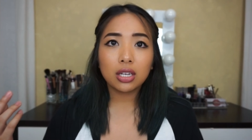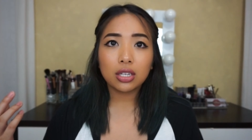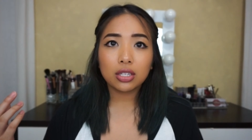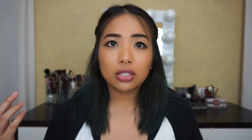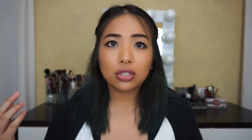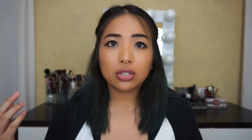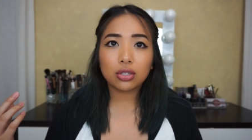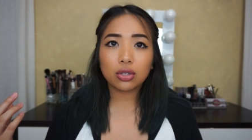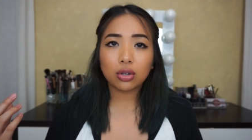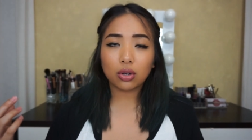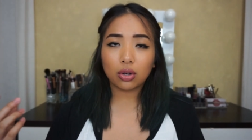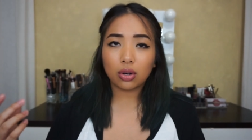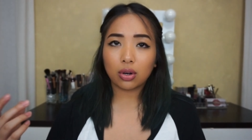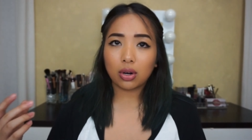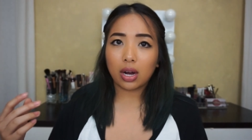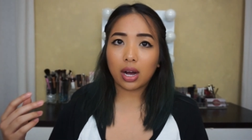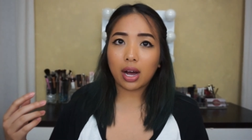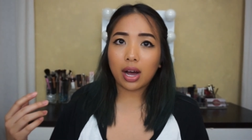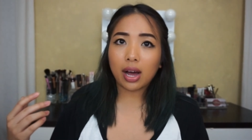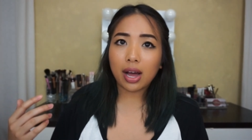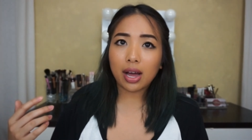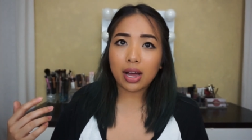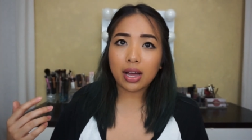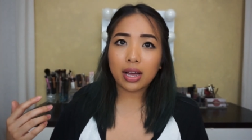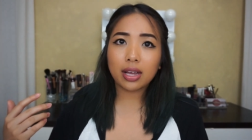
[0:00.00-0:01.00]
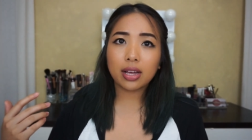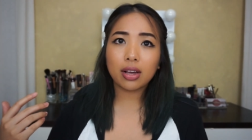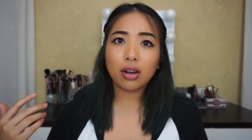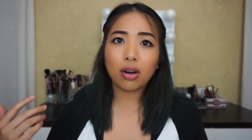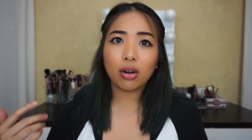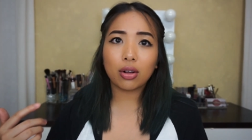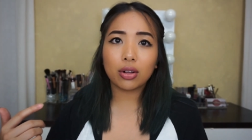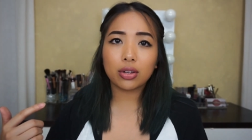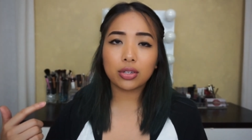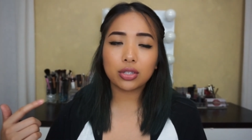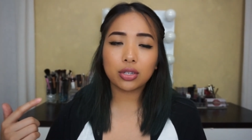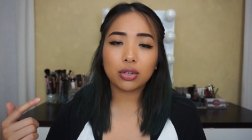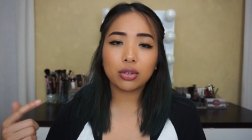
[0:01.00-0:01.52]
So I
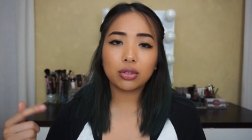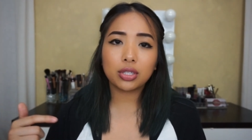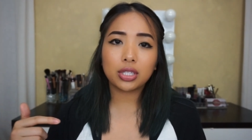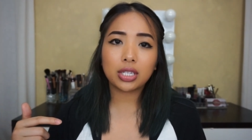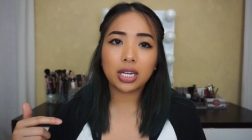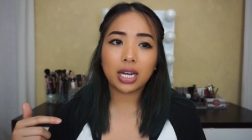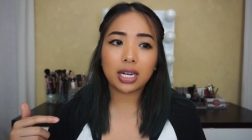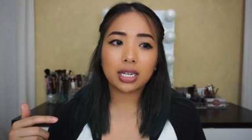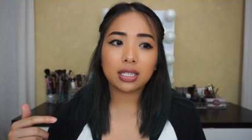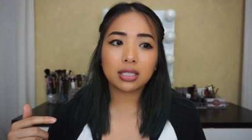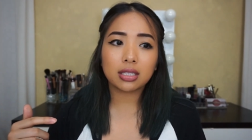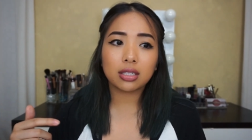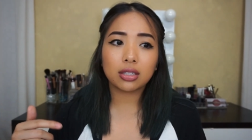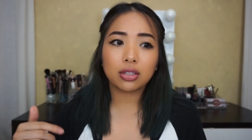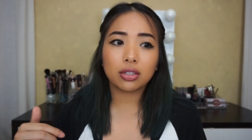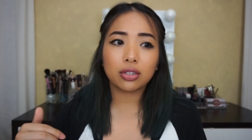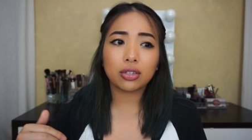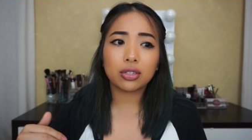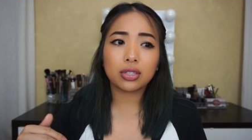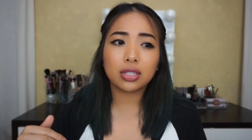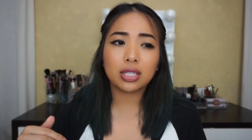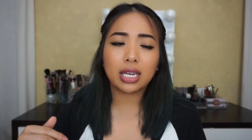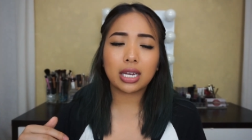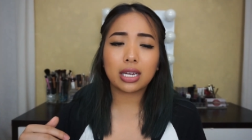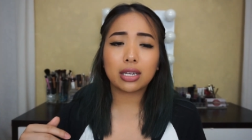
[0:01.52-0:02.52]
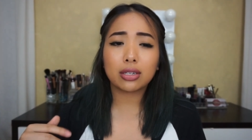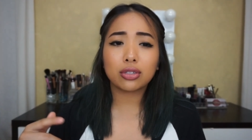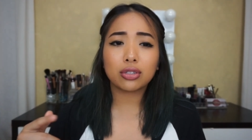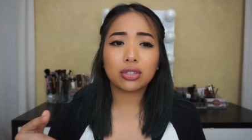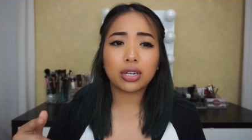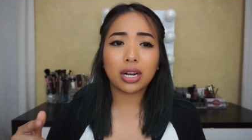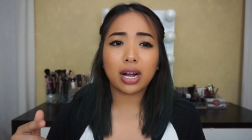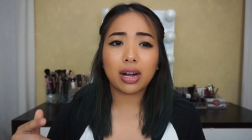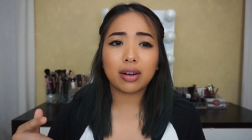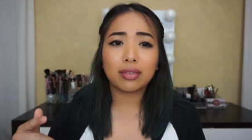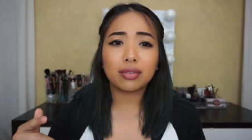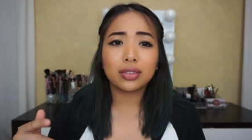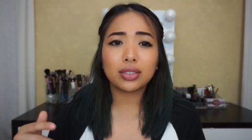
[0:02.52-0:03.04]
also checked, there's like
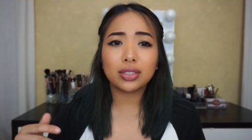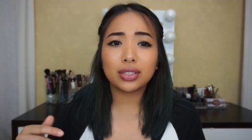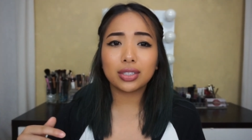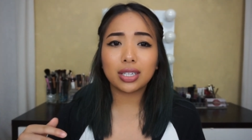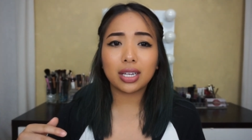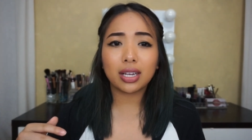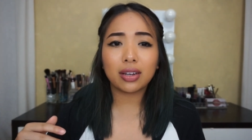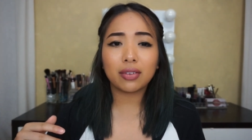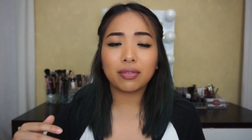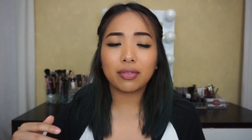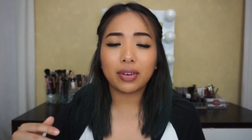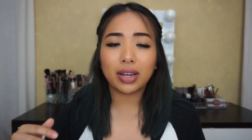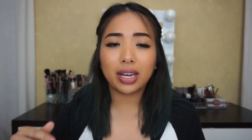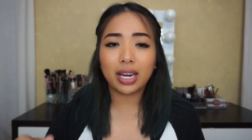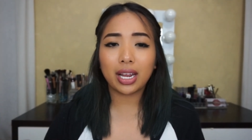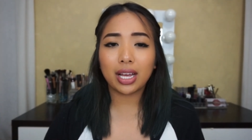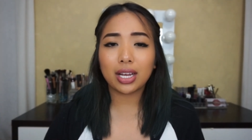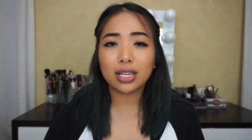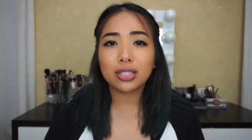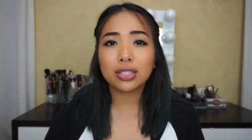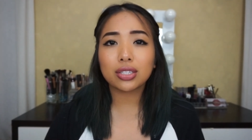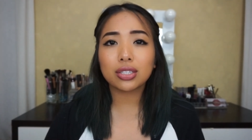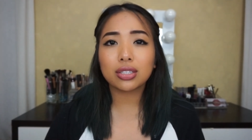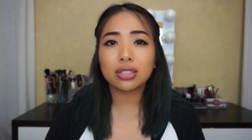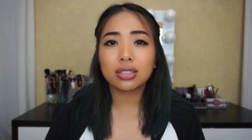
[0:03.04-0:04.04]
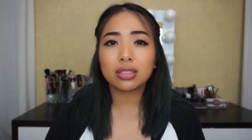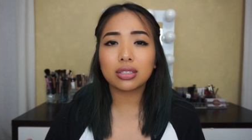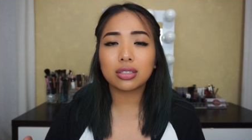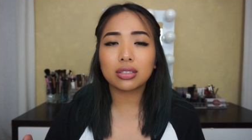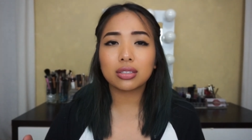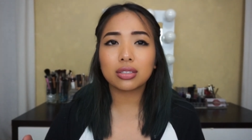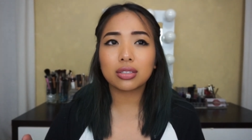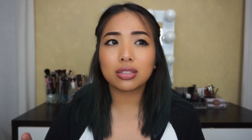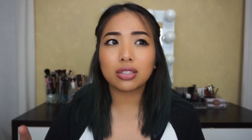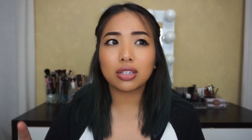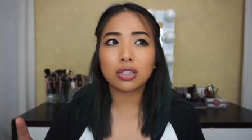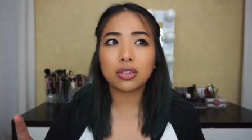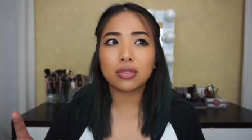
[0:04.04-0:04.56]
travel and financial
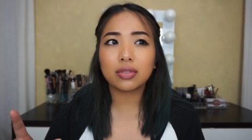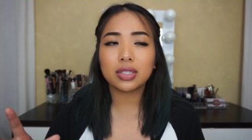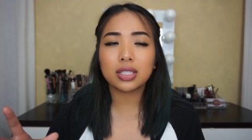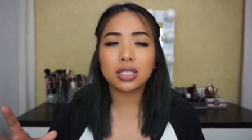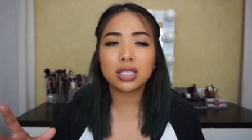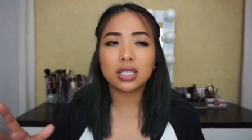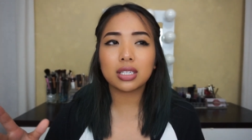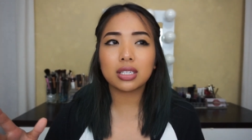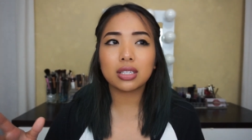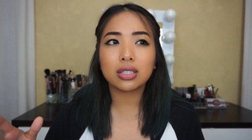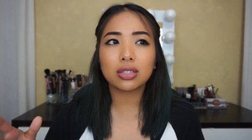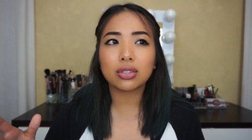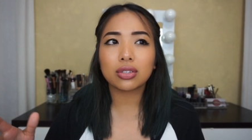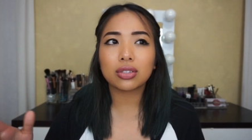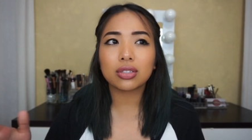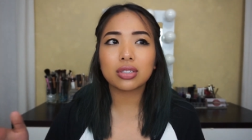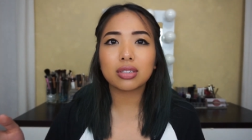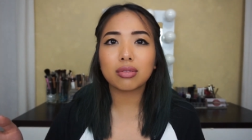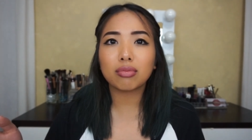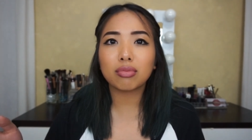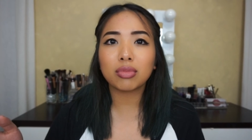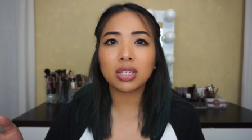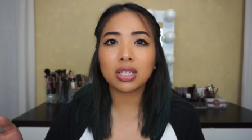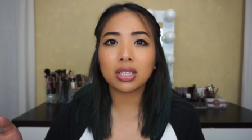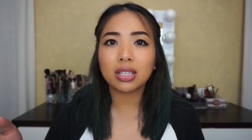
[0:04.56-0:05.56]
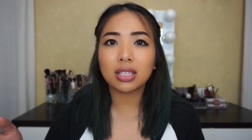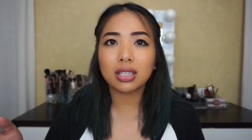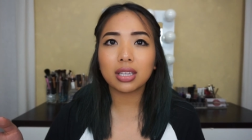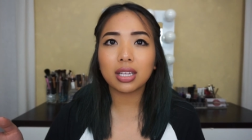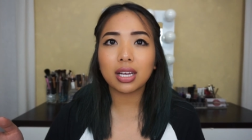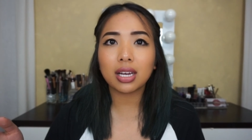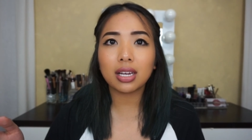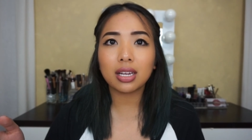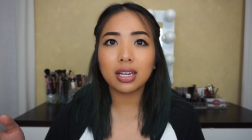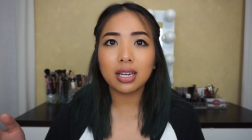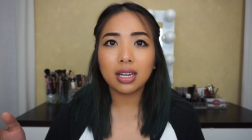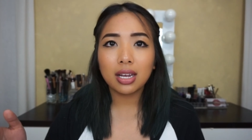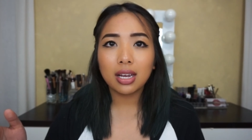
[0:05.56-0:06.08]
services or something like
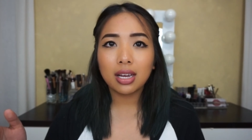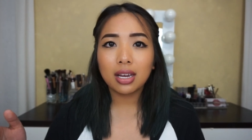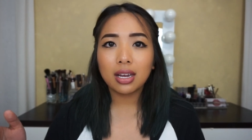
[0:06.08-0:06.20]
that.